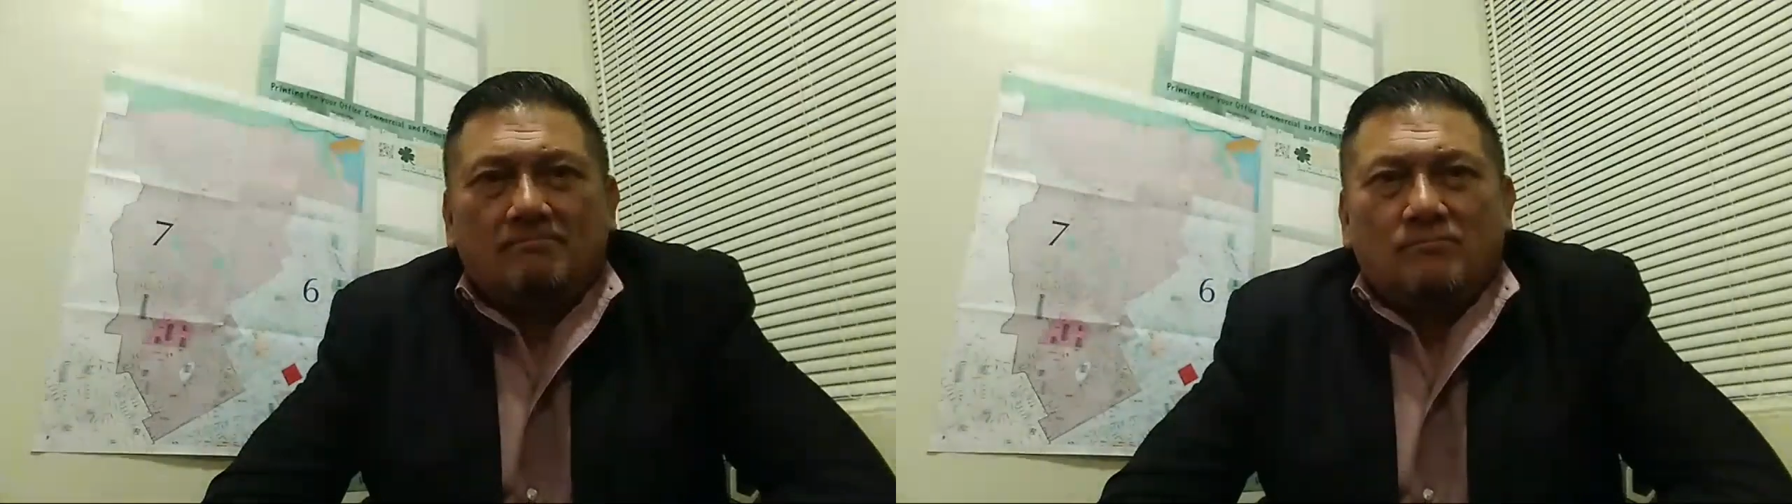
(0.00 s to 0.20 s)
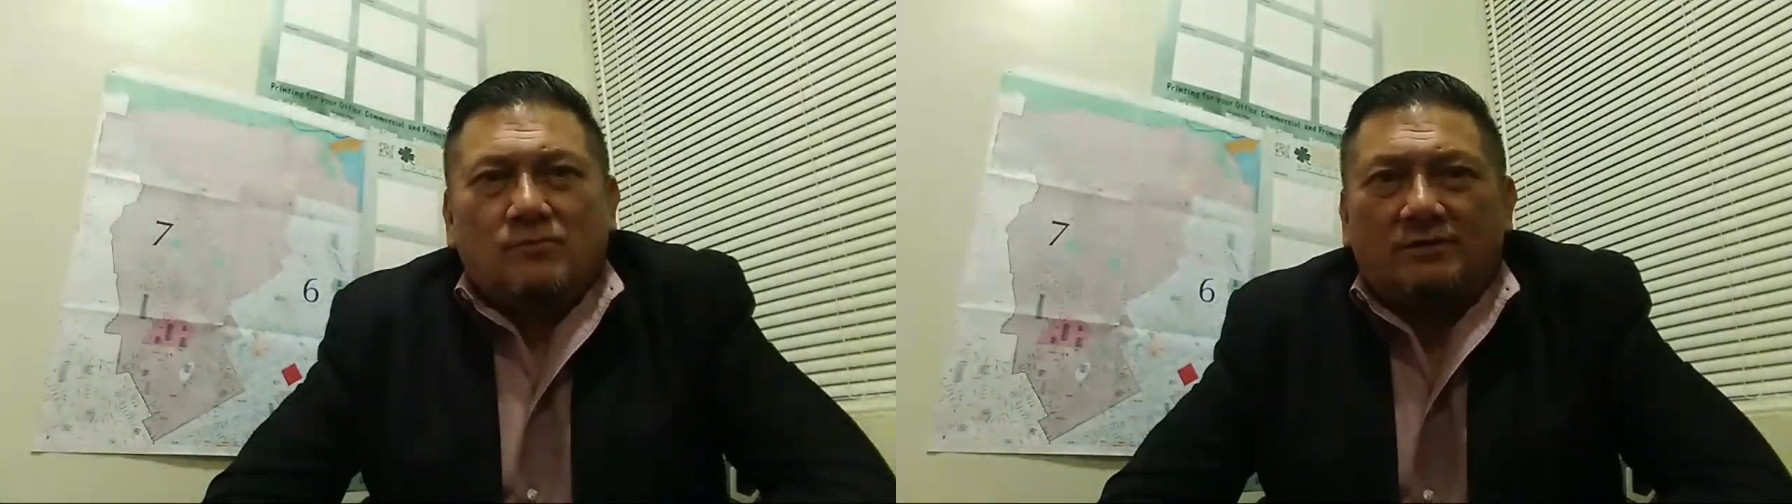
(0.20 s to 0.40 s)

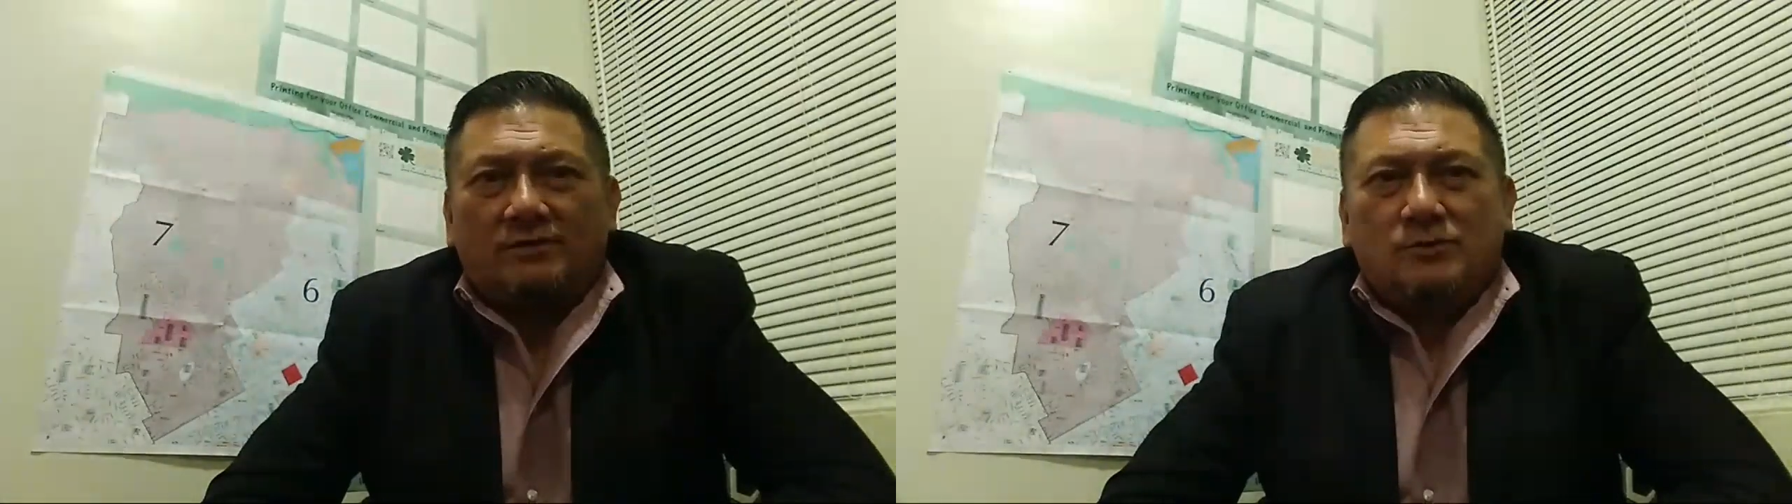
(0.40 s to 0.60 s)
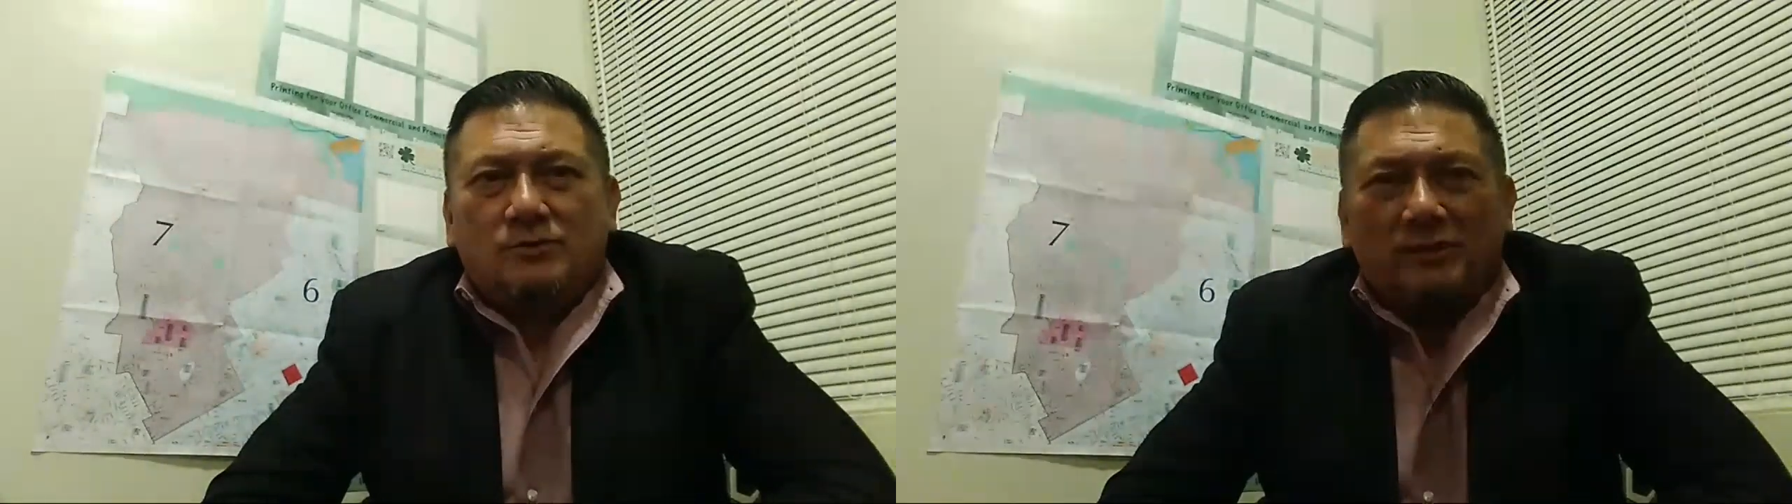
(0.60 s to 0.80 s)

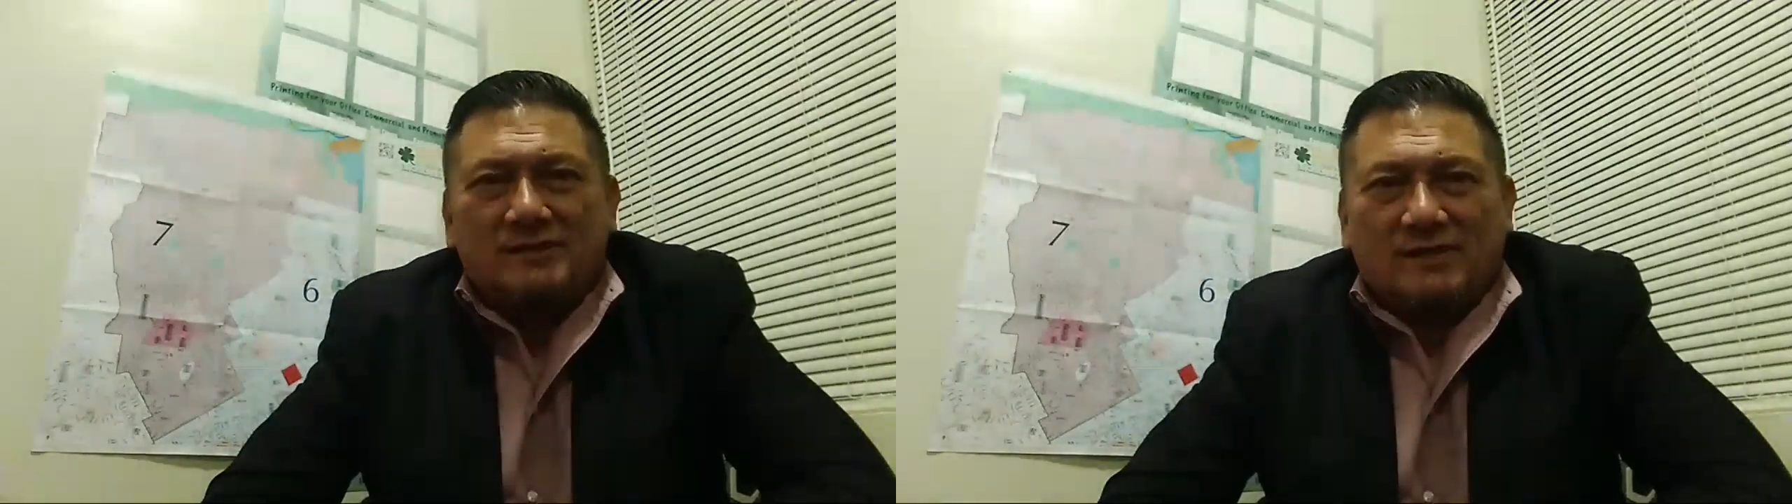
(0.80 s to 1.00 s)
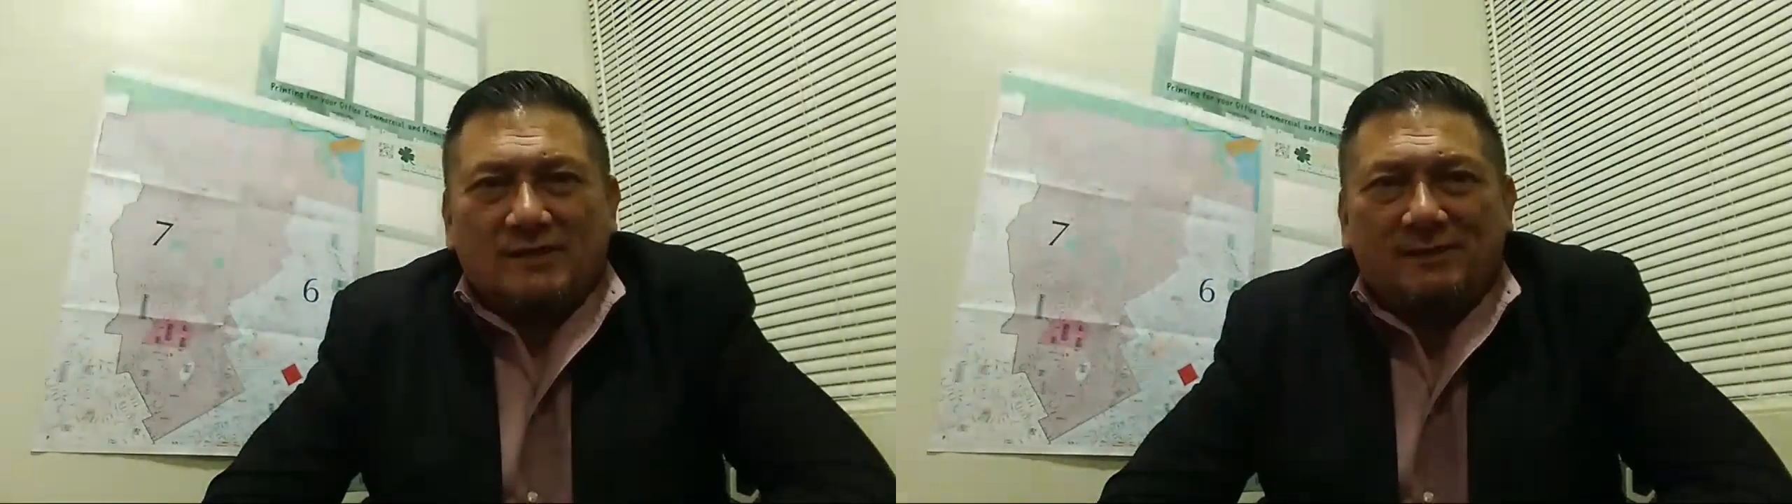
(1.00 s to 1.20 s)
but doing
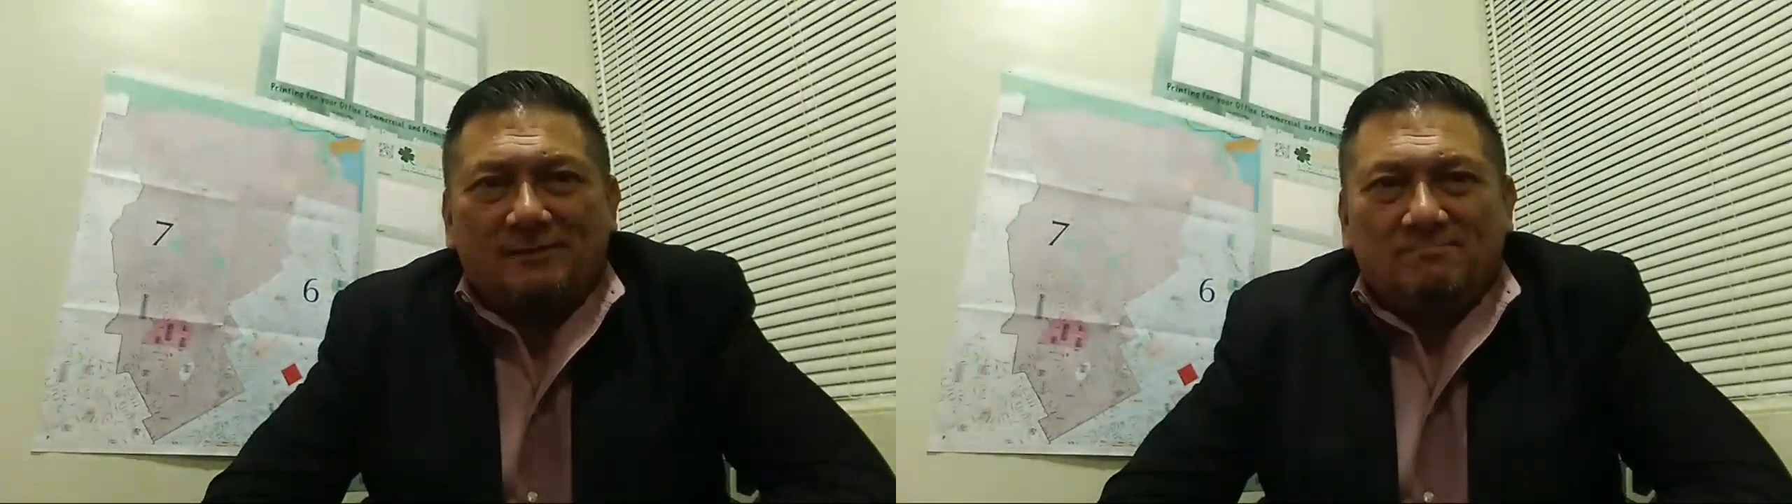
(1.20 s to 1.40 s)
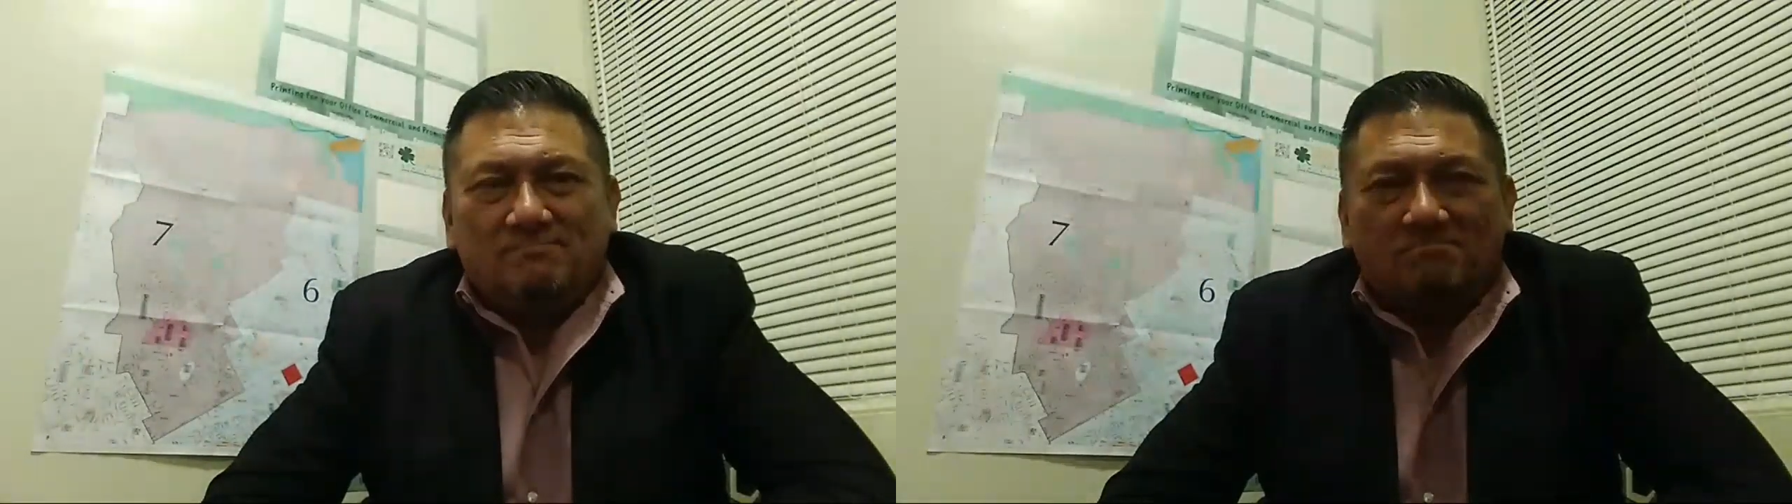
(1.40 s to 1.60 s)

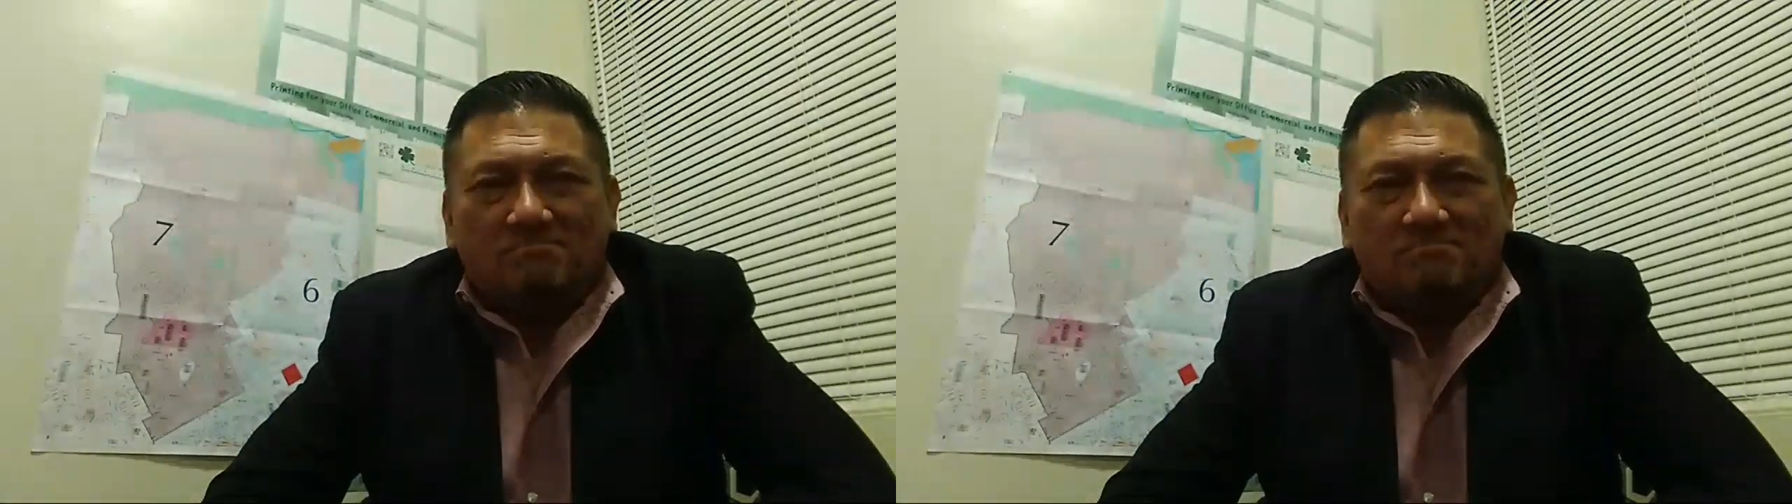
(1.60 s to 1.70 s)
time,